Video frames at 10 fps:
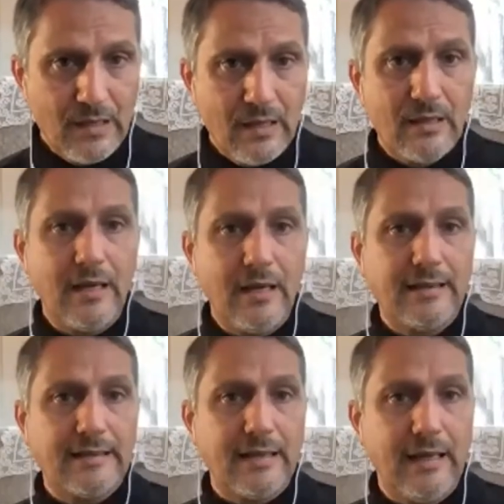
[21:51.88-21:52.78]

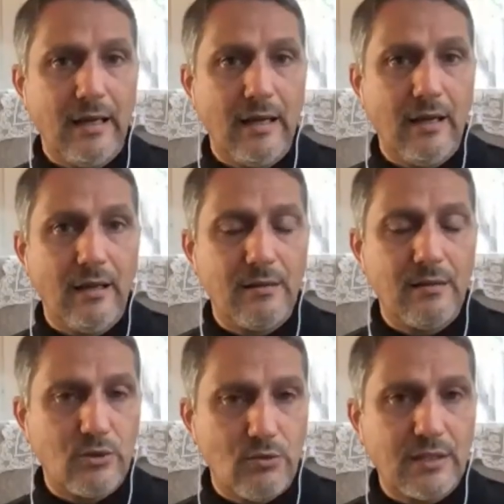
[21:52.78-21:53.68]
The
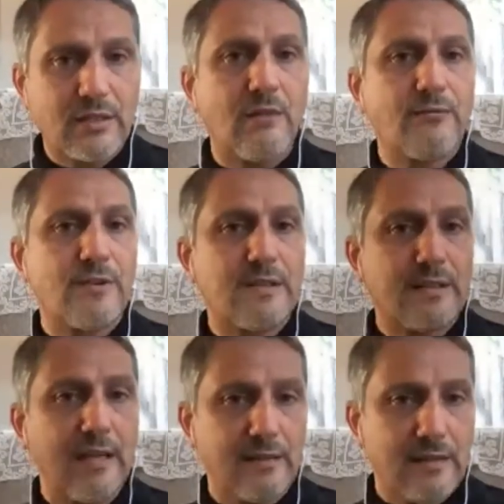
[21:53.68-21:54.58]
Madrid Conference
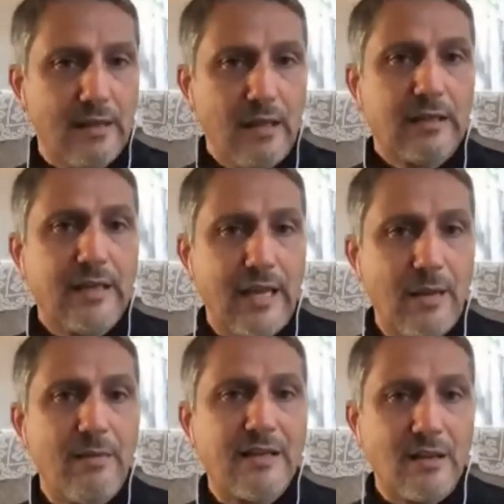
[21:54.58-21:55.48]
that
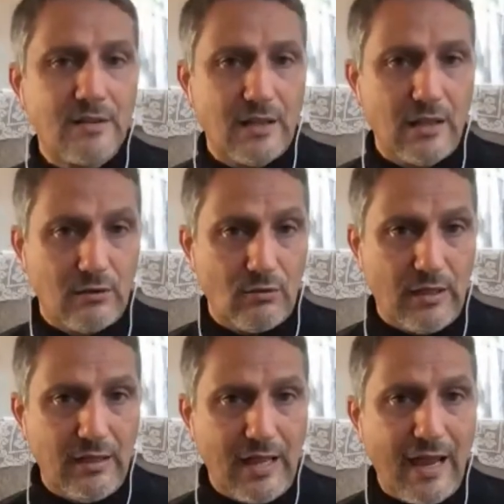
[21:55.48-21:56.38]
came as a result
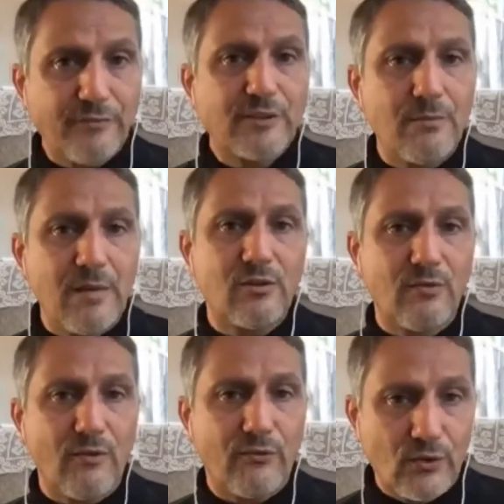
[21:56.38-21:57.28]
in the aftermath
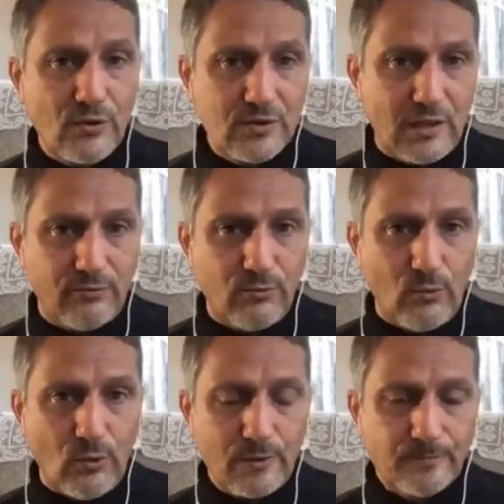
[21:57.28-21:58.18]
of the first Gulf
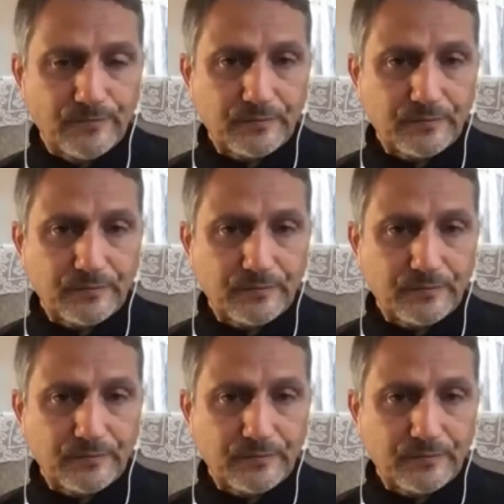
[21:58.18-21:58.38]
War.